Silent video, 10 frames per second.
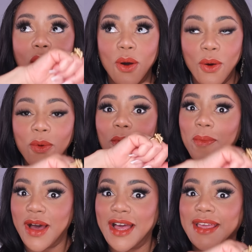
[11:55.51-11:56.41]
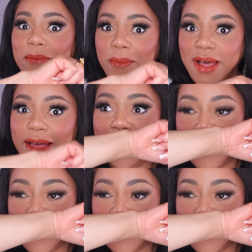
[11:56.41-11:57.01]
Oh my, my,